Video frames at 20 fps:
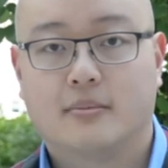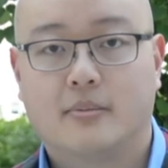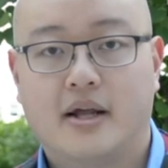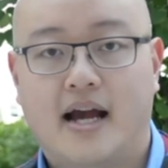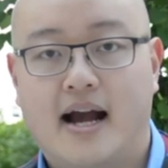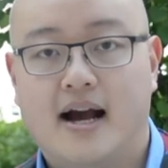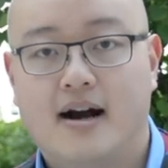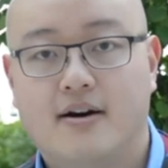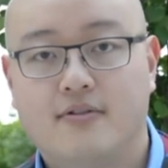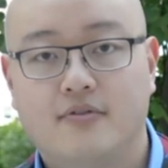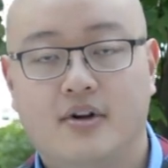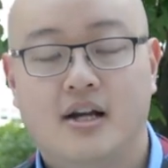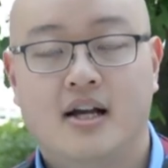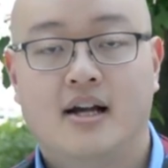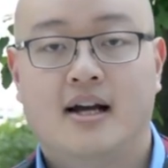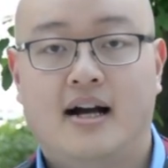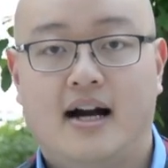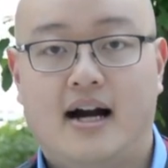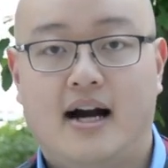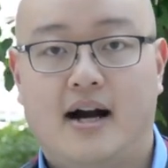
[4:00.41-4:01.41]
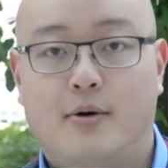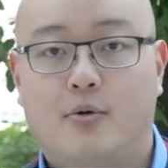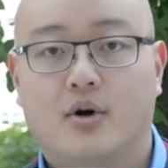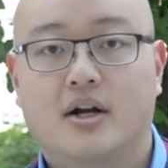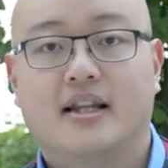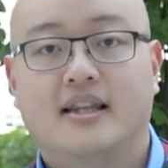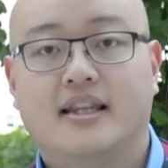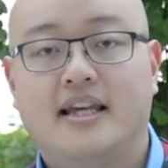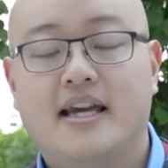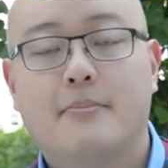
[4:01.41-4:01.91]
them to have. I
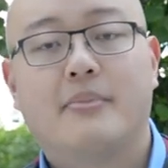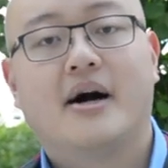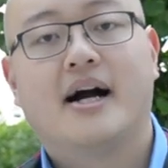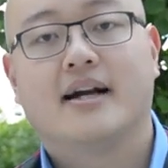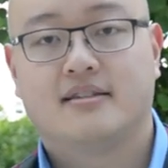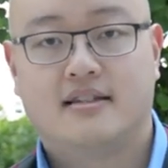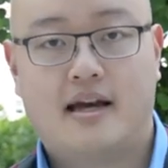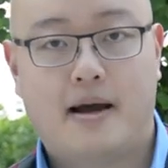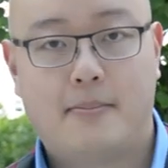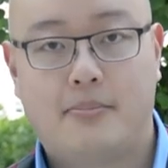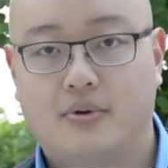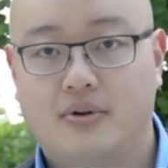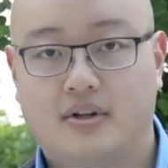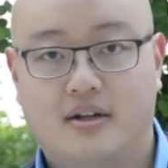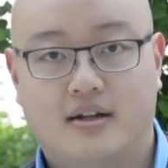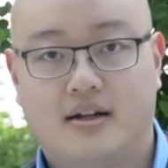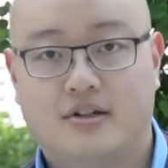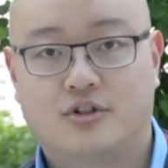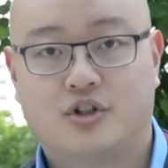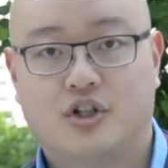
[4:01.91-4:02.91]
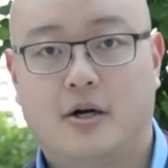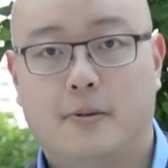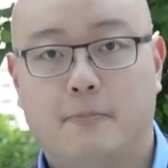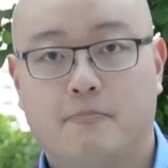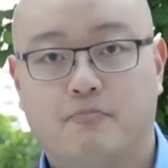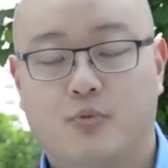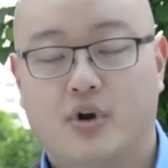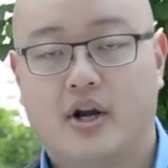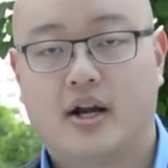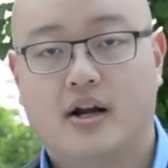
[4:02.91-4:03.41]
want to lead by example in a nutshell,
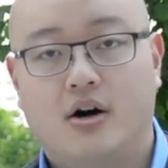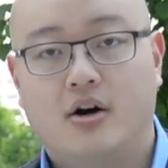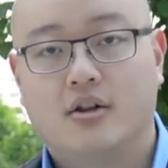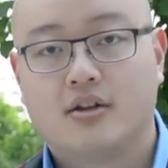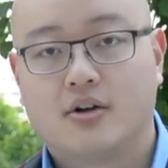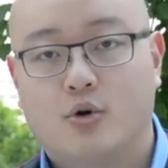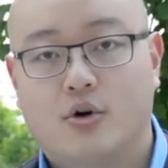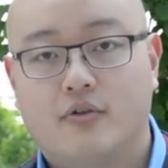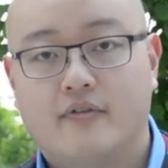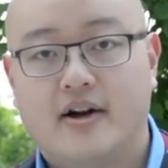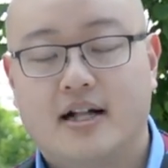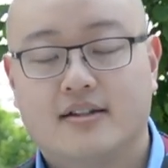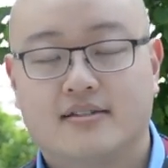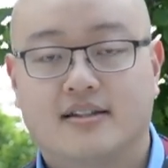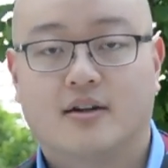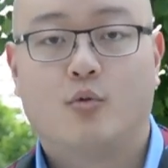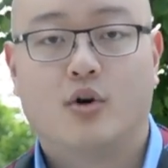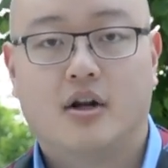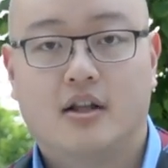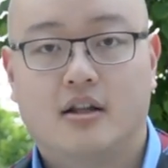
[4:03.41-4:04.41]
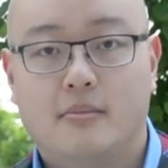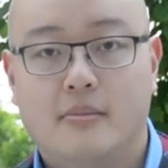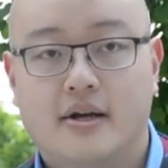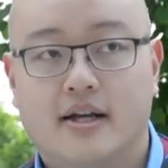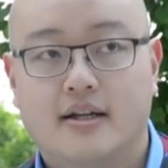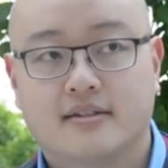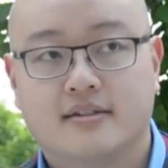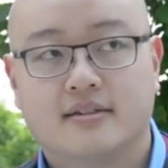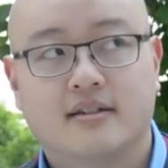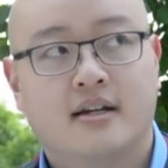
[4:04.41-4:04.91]
right? All the core values, and one of them
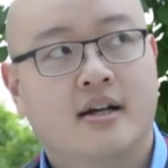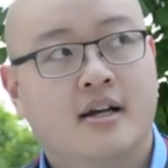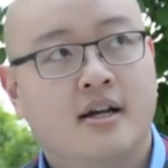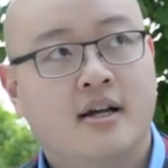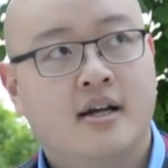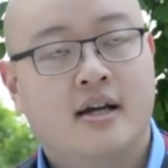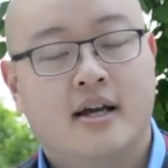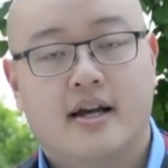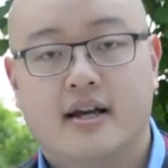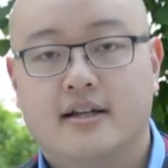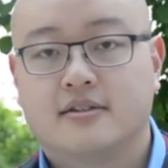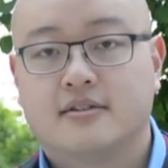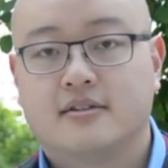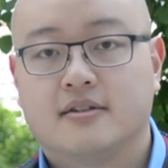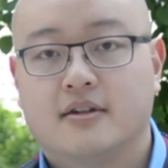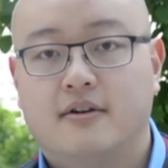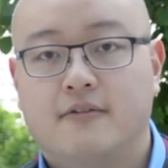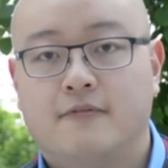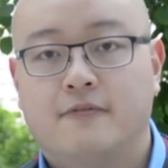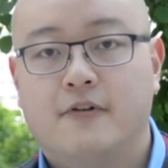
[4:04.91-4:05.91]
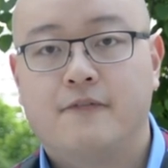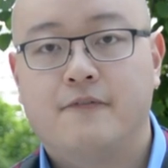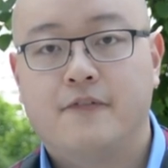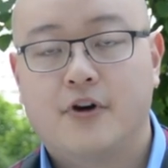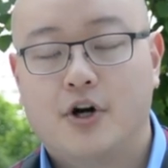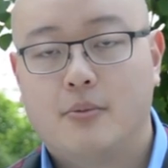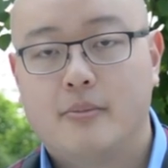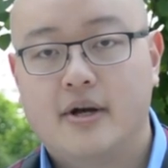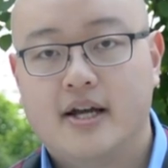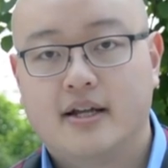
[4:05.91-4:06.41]
is
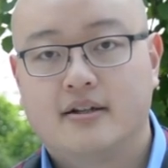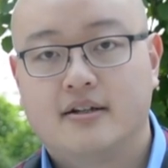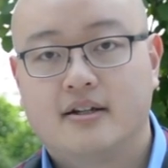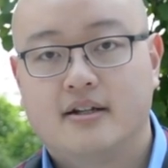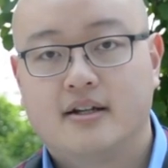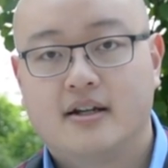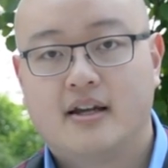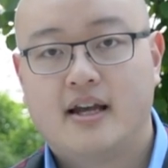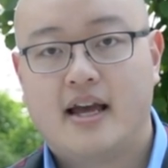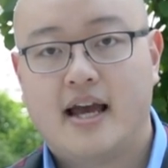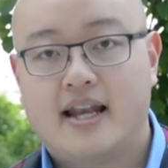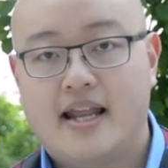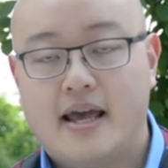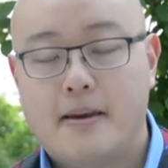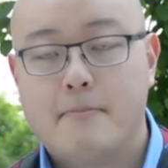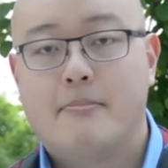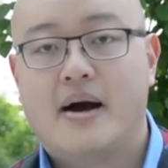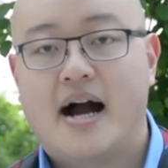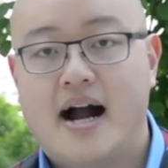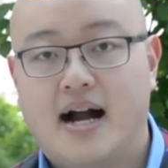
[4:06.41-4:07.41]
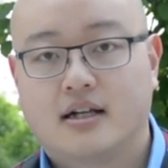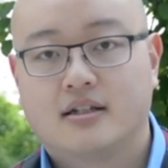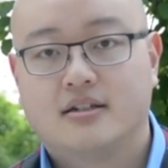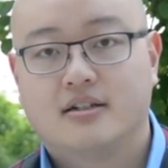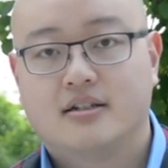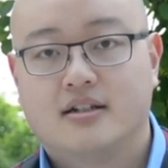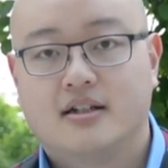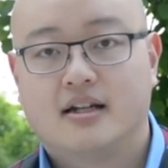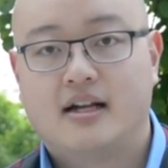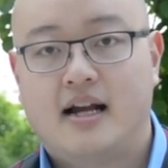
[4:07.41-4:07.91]
fulfillment and impact.
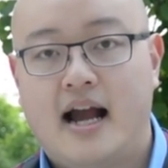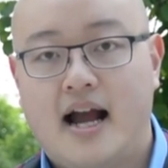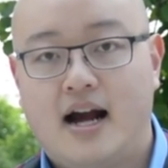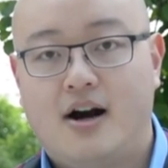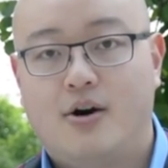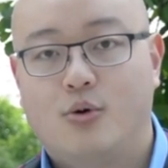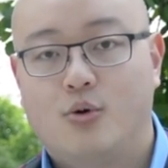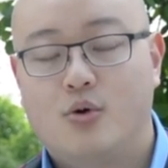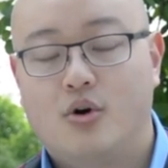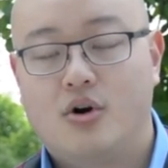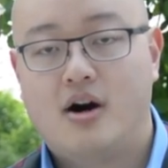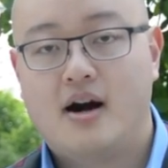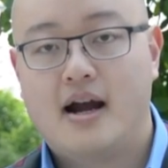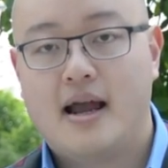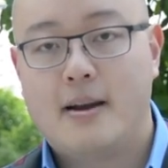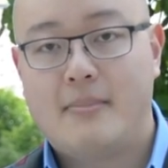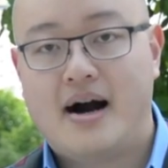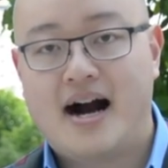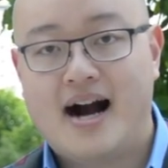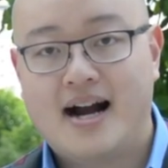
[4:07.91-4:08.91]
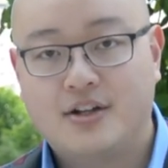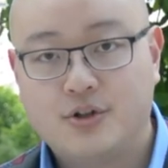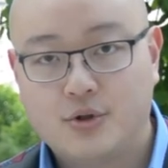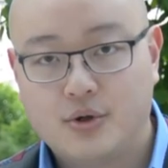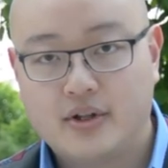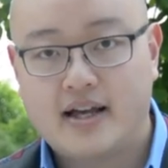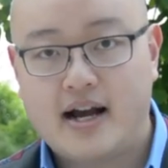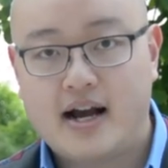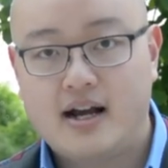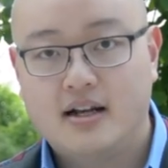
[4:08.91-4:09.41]
How am I
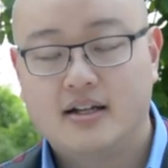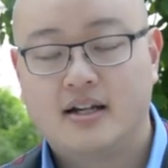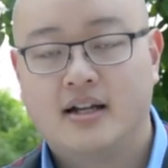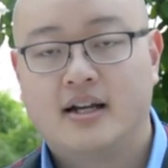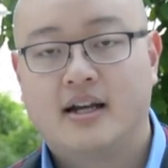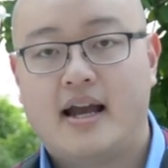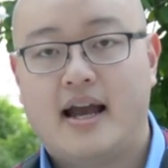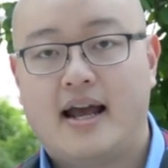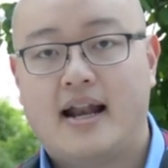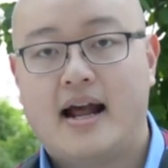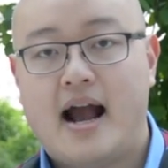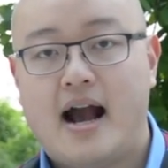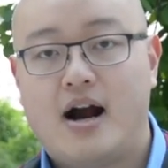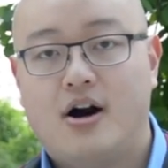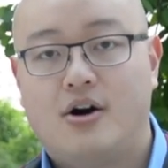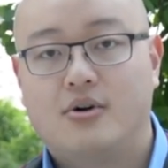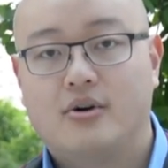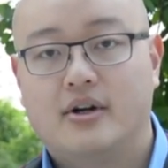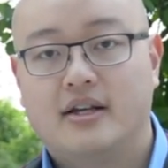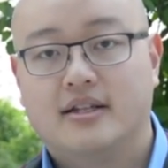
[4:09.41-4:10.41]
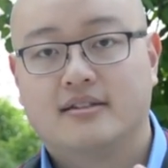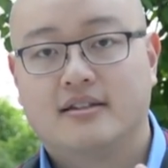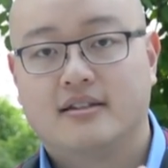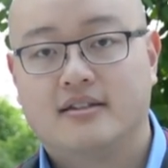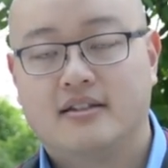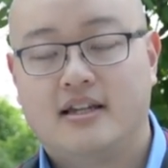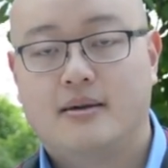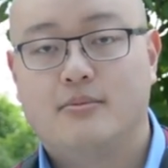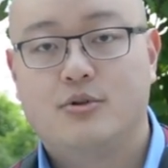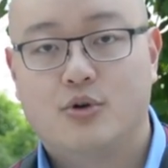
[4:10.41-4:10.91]
doing that? And how is the
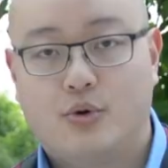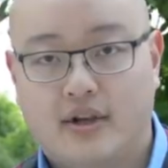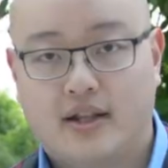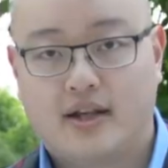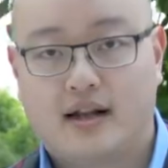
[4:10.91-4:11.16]
team doing